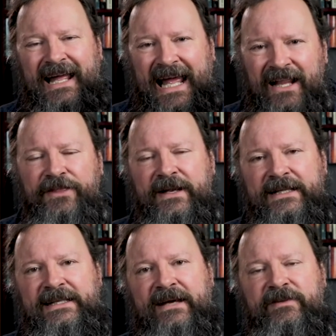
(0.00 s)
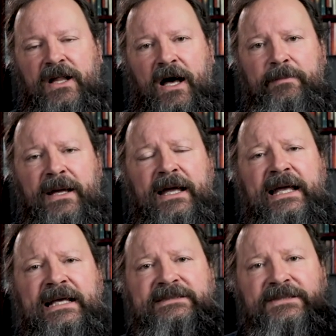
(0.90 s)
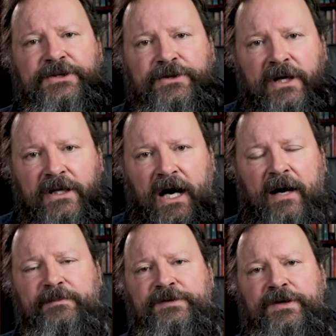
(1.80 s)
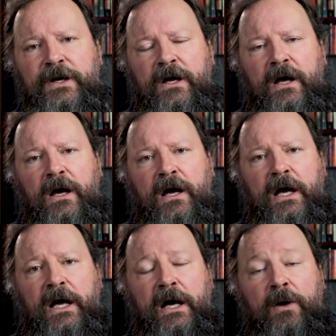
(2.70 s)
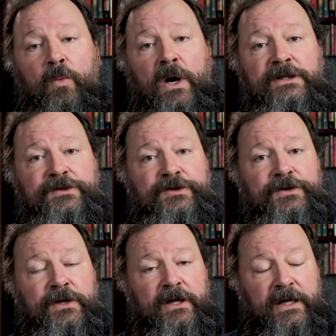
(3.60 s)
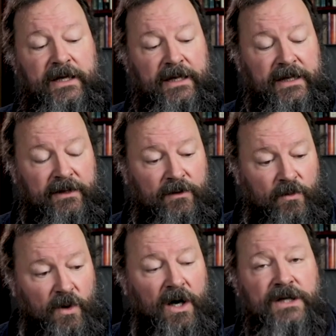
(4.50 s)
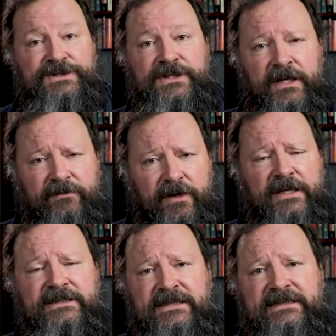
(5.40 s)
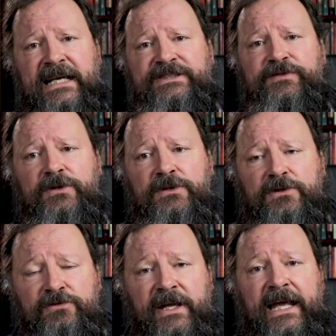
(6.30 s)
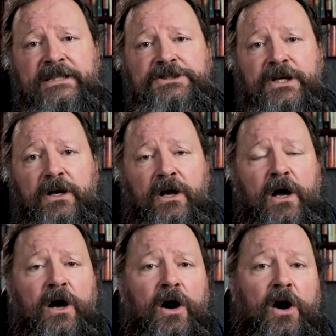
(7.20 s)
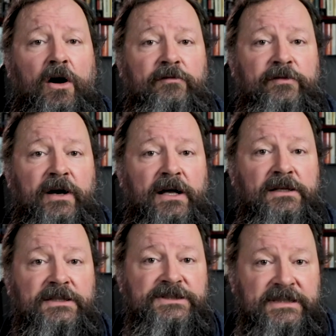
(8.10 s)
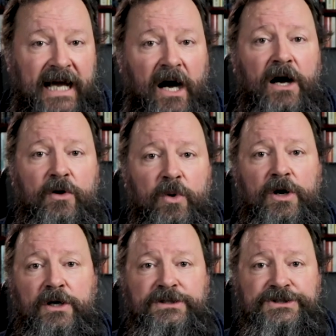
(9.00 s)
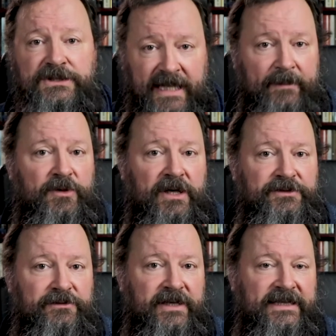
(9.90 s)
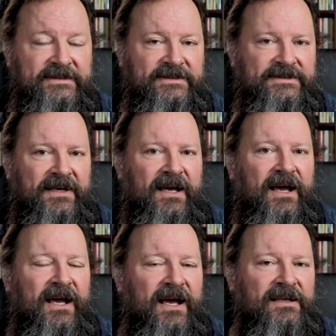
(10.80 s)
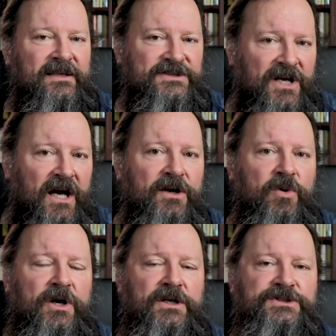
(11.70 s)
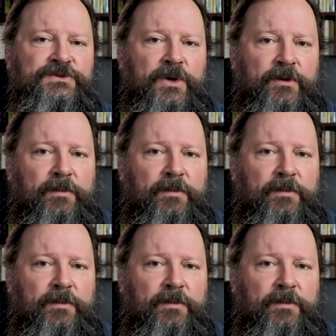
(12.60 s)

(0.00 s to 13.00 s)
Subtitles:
healthily develop is to adopt what was the very successful creation of the Skunkworks laboratories. The Skunkworks were